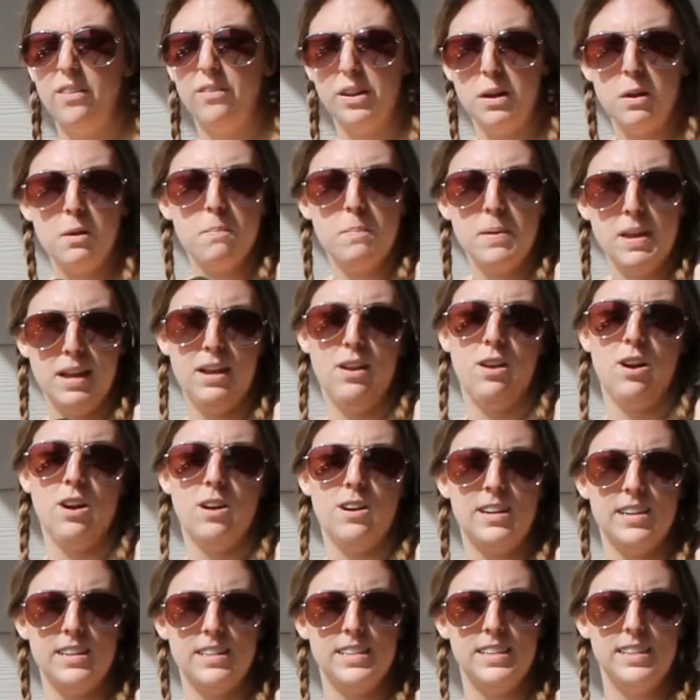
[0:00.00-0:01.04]
I don't have like a big
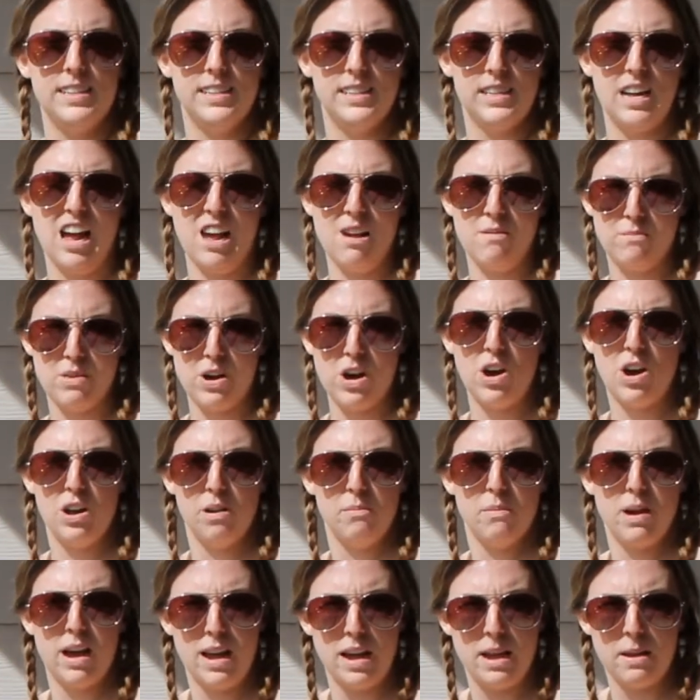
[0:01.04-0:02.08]
garden since I am
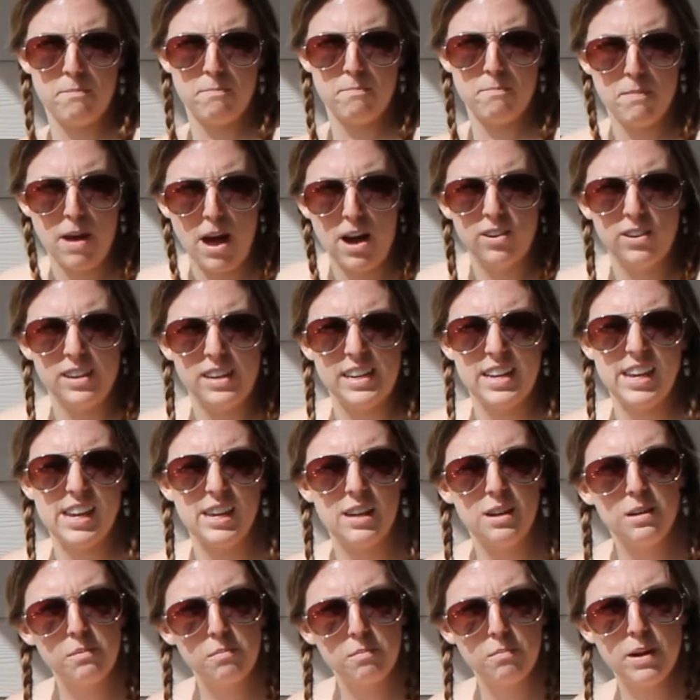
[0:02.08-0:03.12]
on my
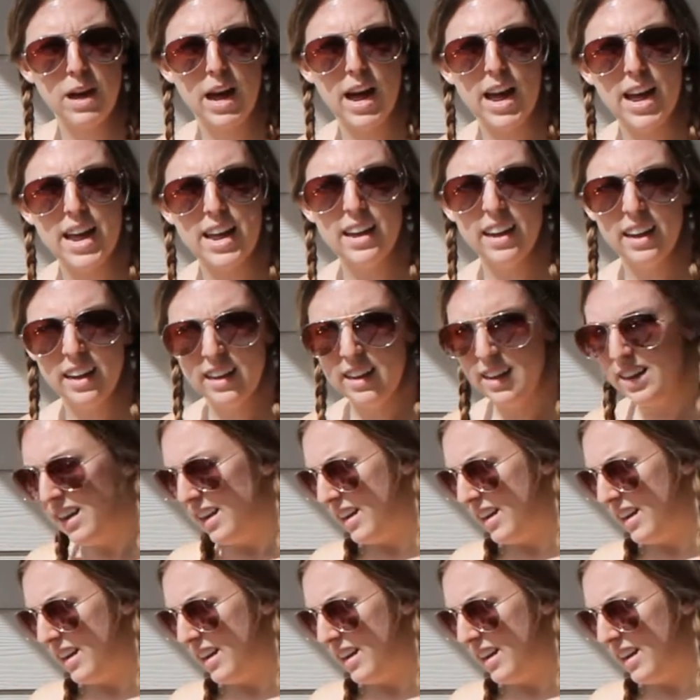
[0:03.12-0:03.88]
balcony, but